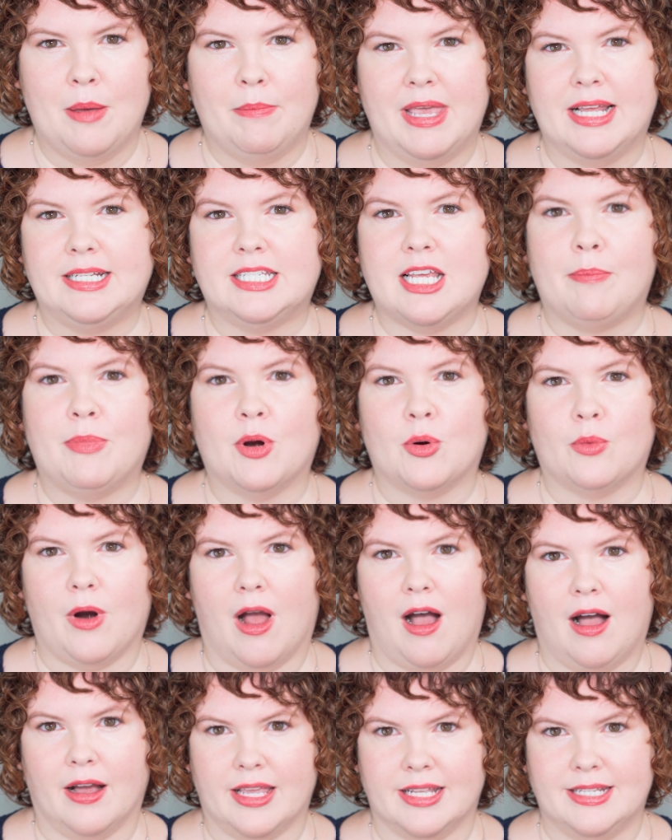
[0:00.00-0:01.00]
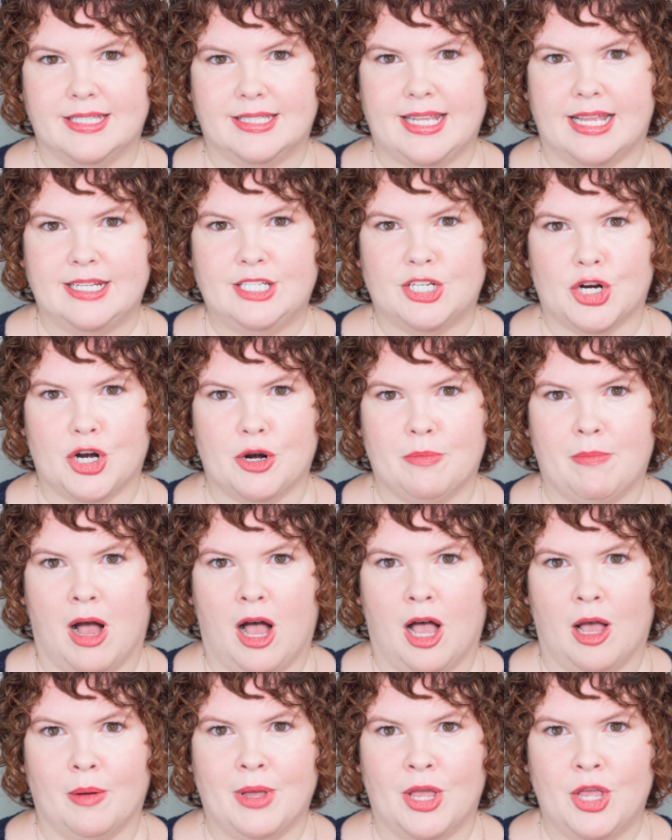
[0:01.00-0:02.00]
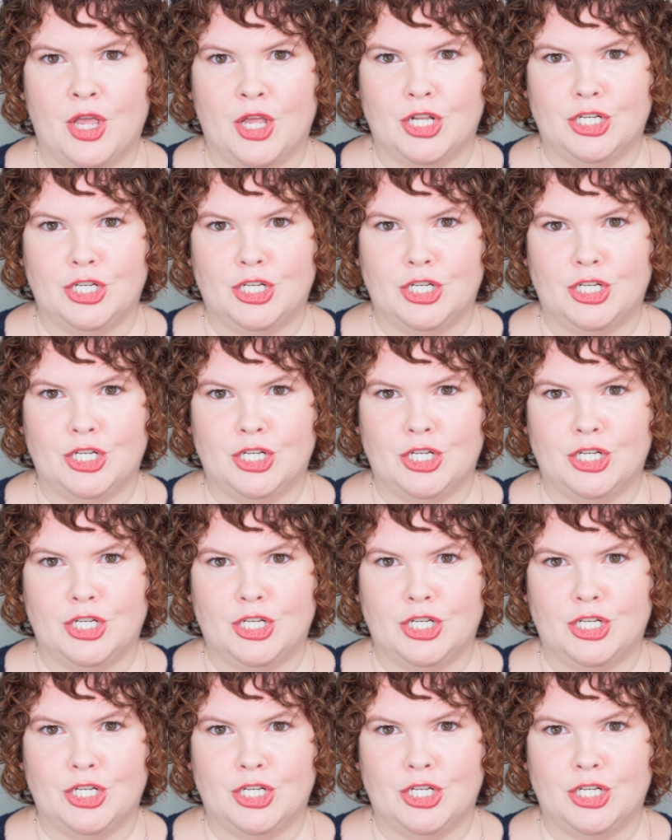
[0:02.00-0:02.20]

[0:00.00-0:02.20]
picked up a rock, and said to her mom,